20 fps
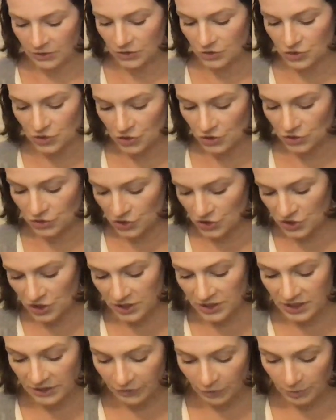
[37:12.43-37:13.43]
they're you're just
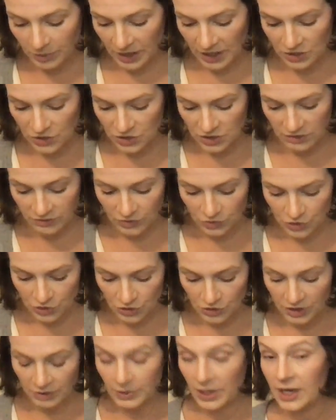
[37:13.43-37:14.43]
on different pages of your
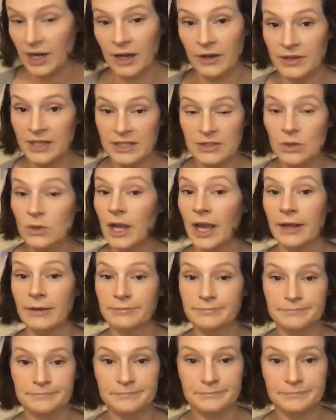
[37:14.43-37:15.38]
journey right now, and that's okay.